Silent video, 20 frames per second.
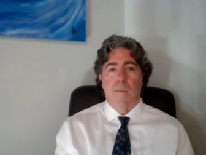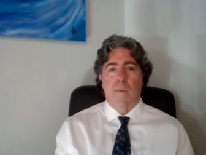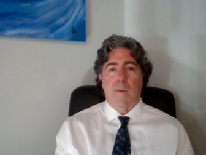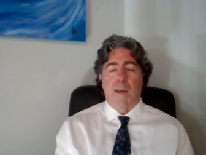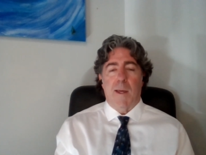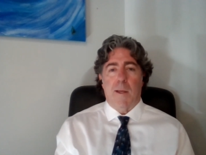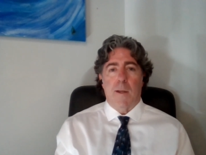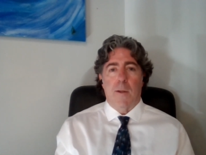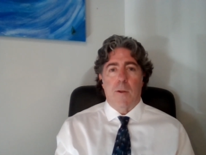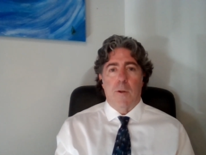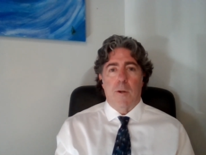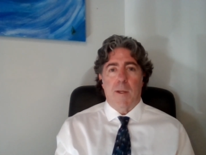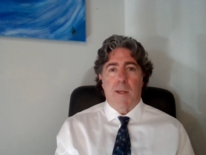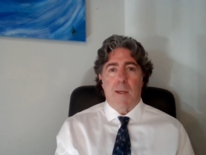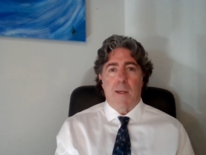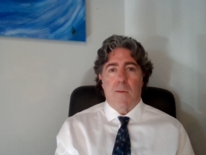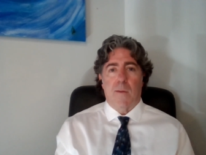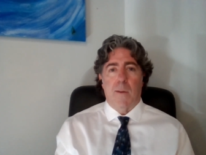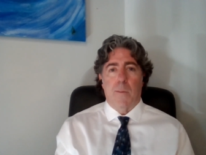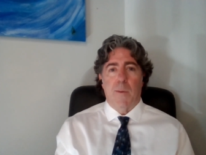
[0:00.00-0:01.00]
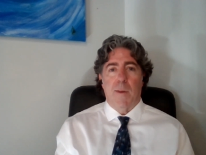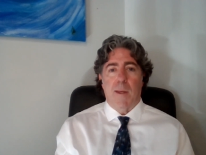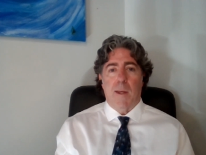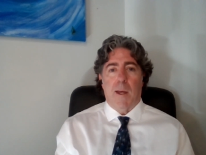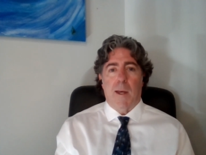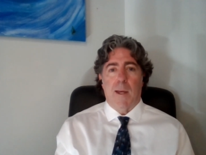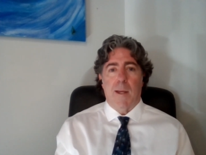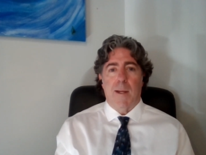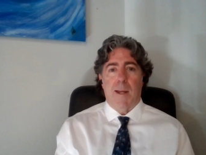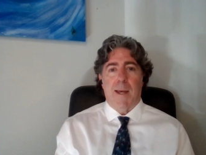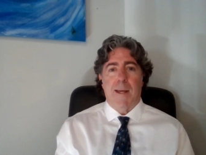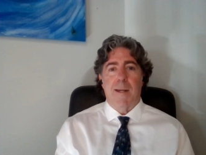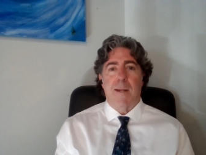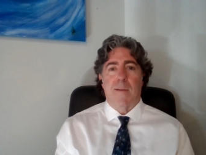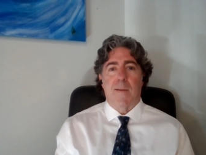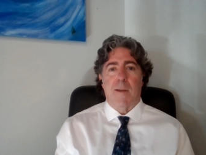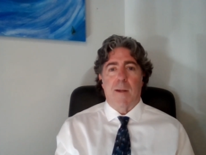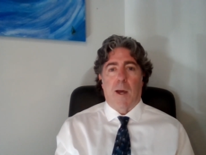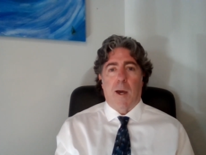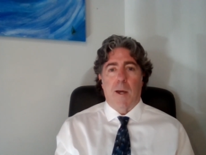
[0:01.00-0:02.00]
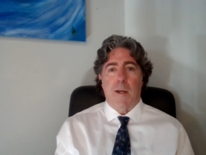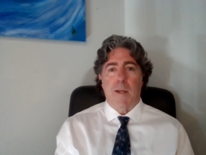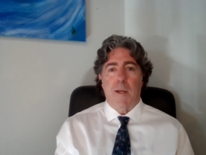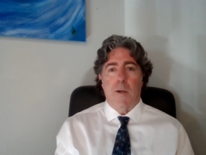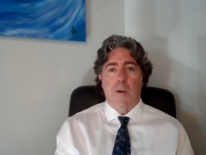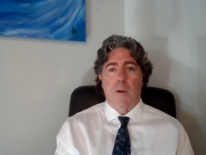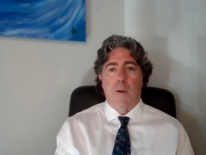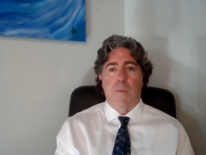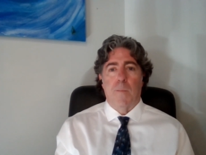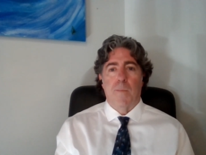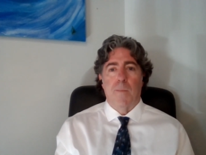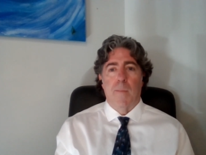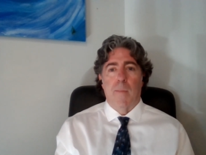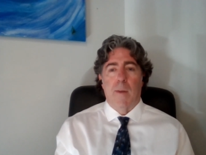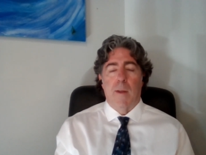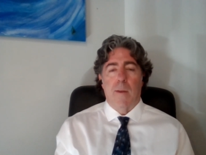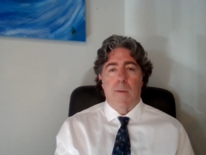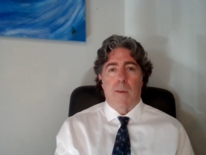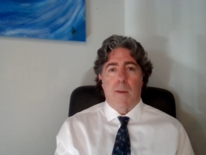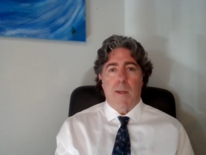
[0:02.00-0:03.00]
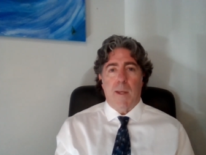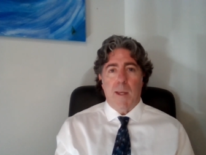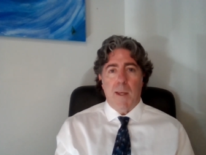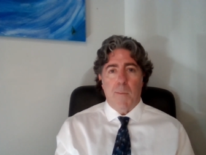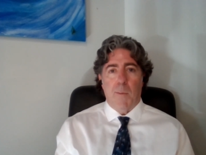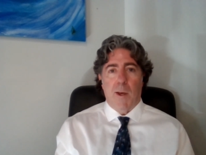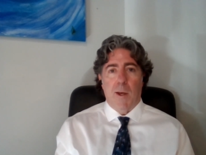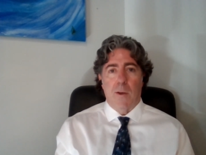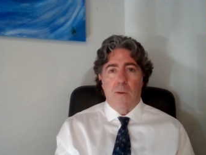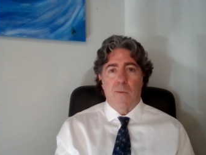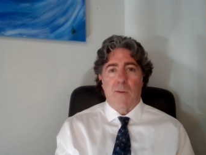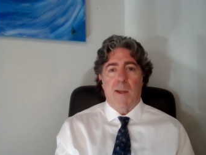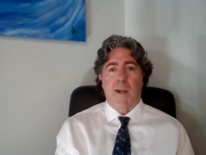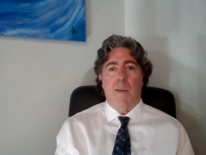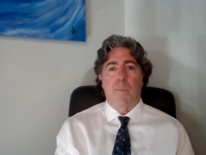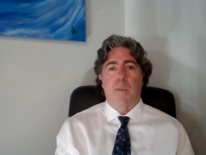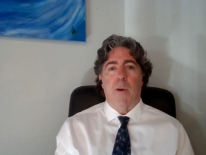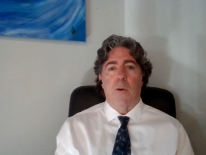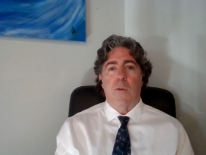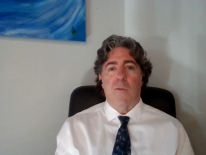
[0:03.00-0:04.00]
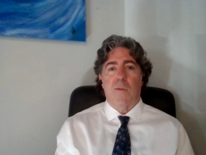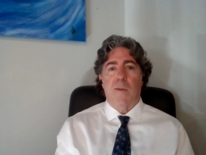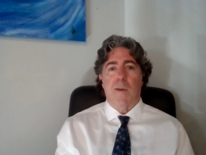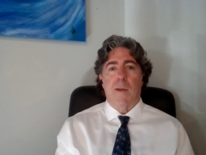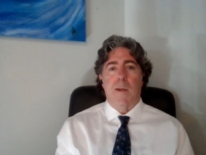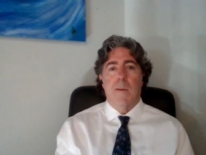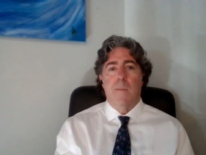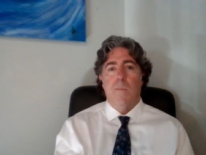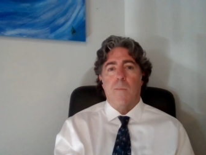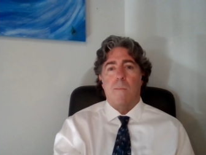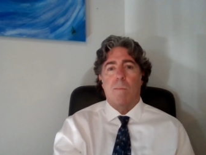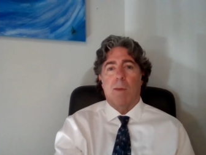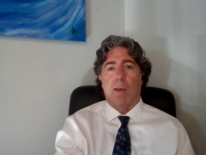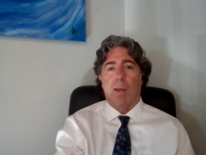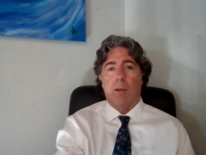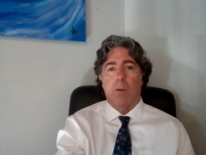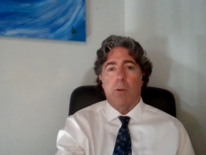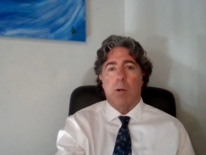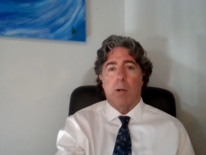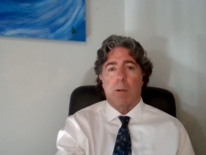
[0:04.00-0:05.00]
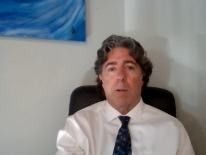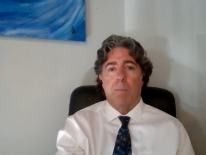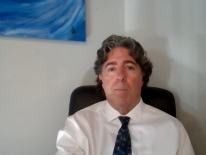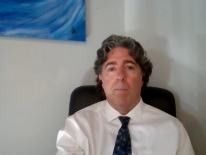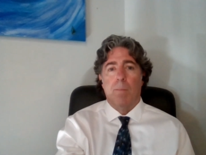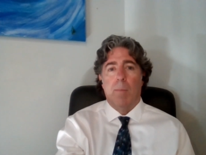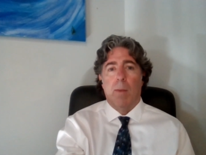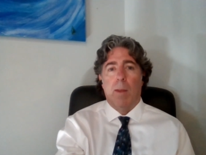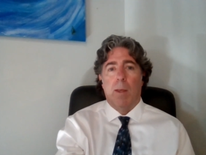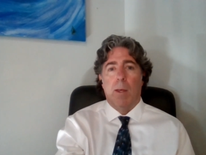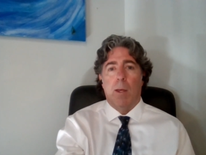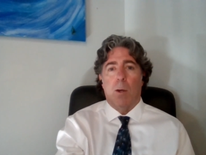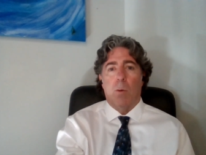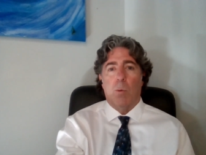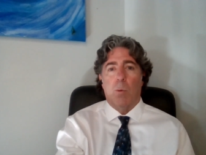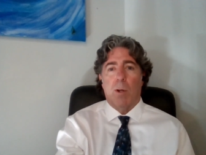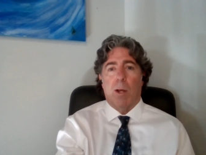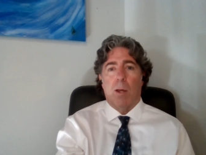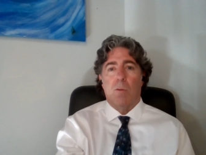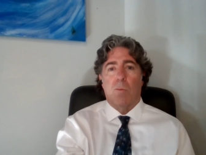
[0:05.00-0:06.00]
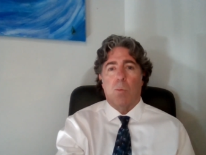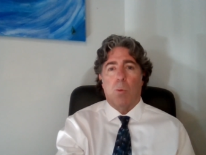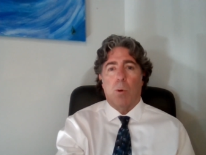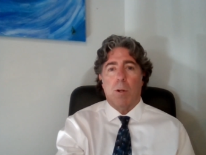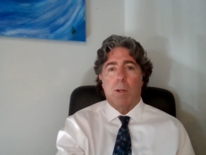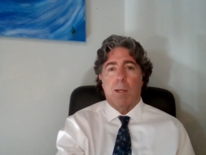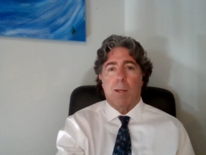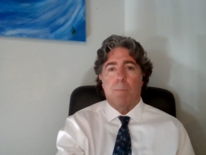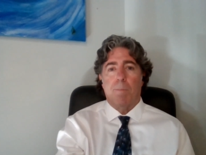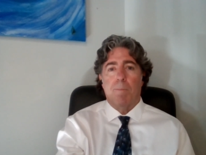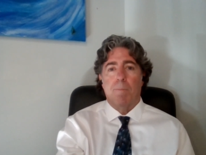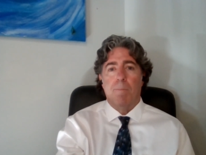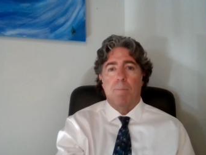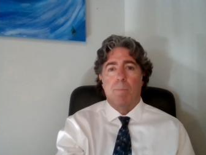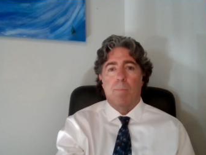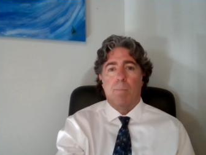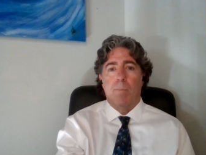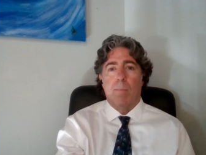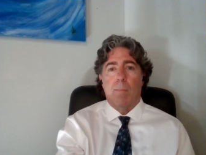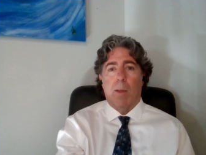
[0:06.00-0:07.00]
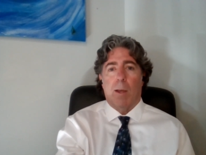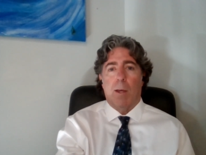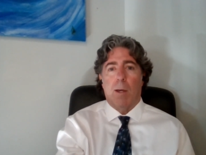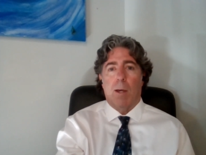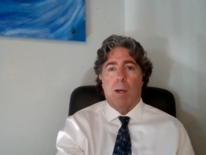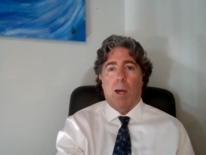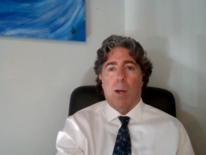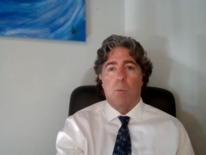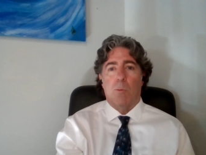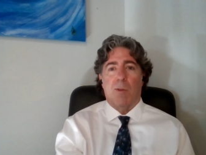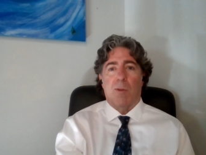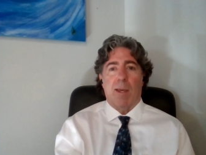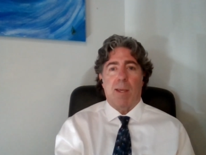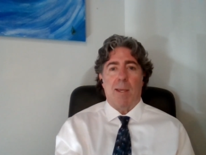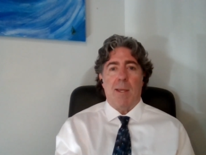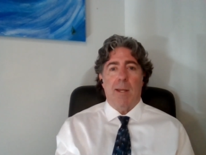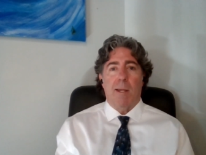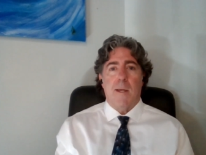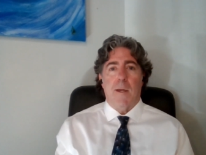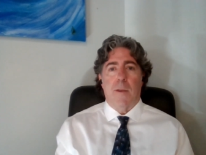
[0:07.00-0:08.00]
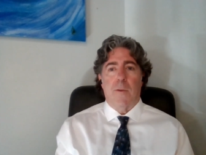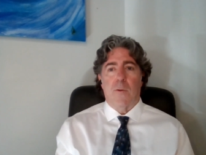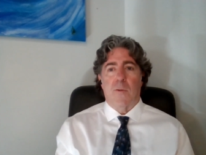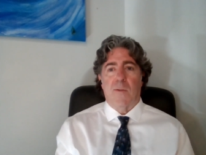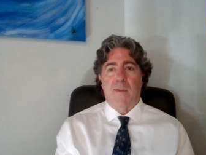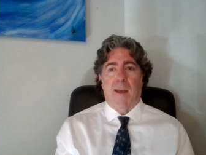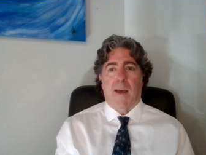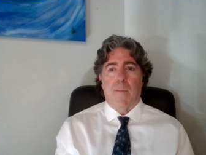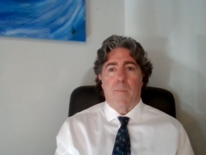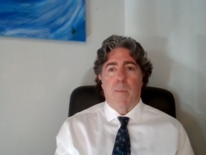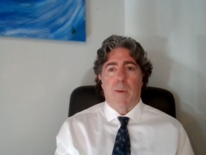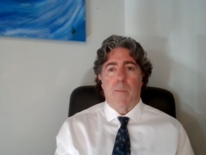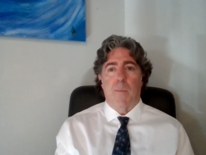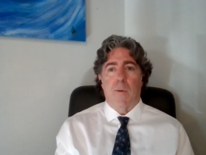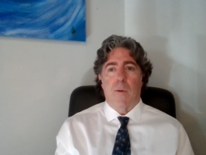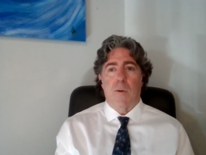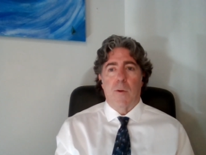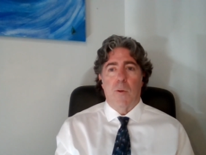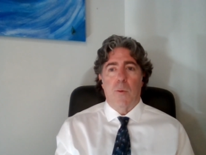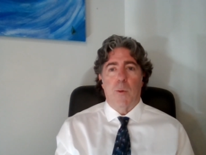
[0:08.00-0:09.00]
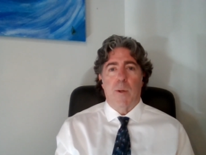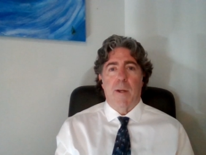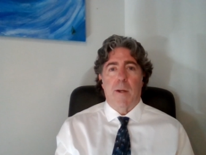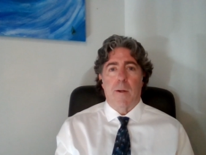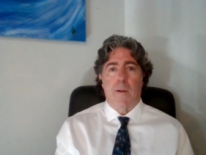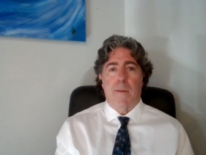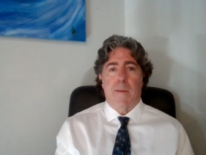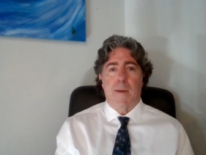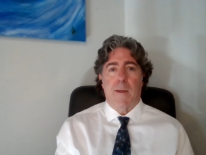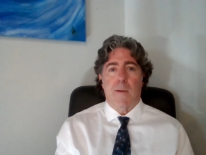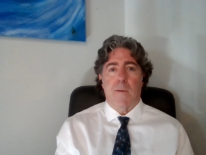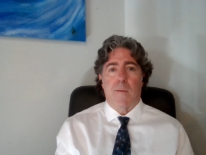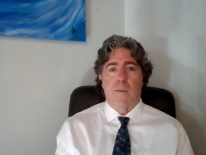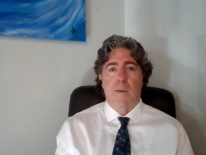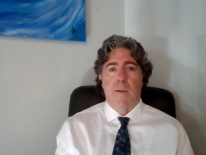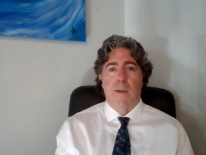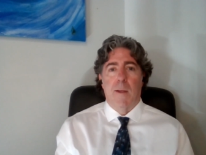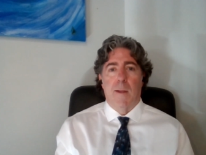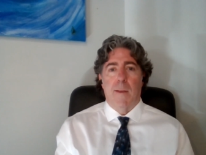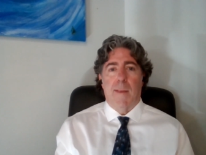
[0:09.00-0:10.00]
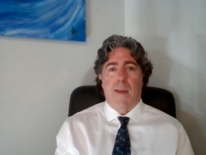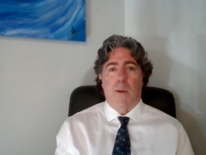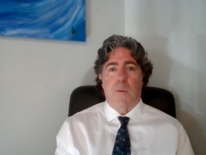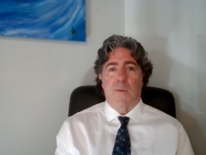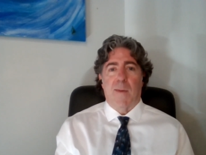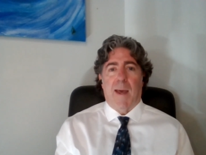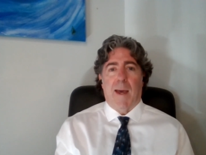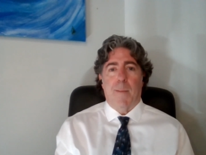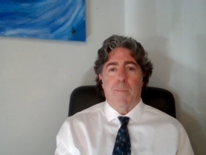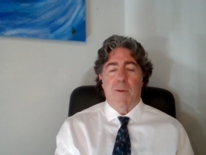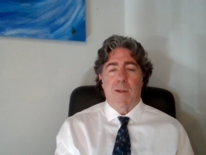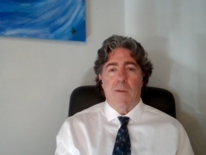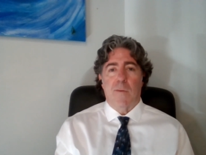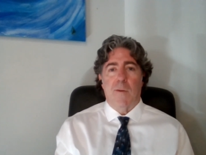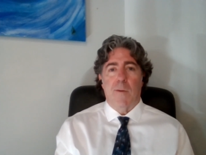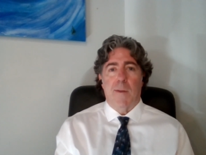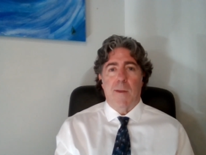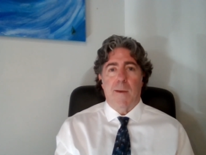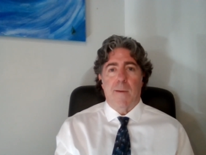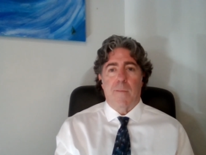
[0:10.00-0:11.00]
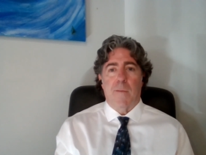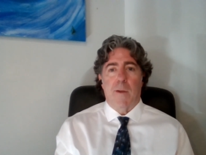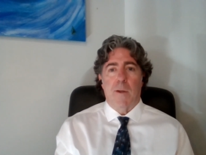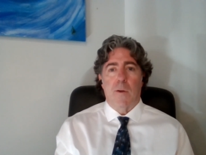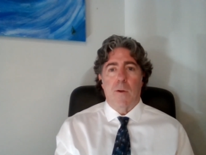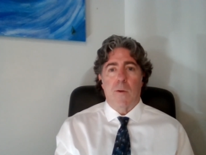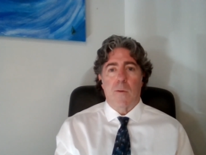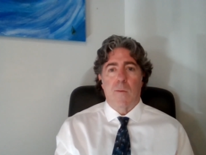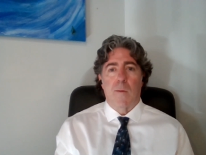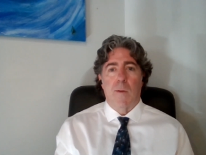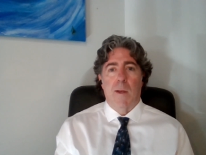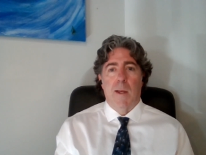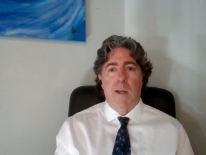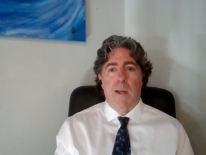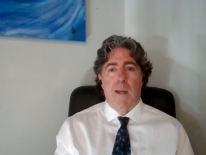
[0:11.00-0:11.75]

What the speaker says: Take a look at some of the unedited audio, the emails that I posted. Take a look. And when I was working, I was like any other staff member who would hear things that was happening to the offenders.